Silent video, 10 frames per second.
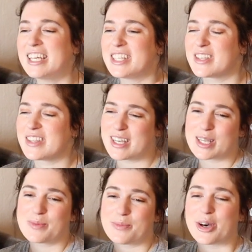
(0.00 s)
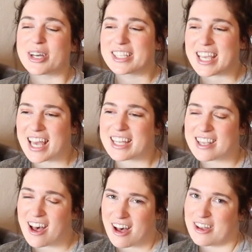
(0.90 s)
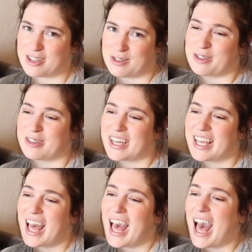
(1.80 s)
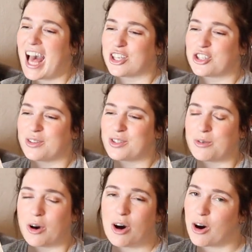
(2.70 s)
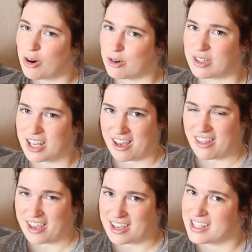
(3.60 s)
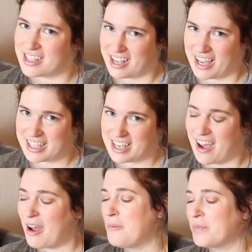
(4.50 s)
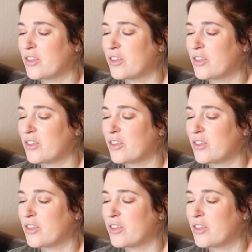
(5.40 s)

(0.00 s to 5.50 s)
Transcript: So this book takes her story and shows you a whole other side to her.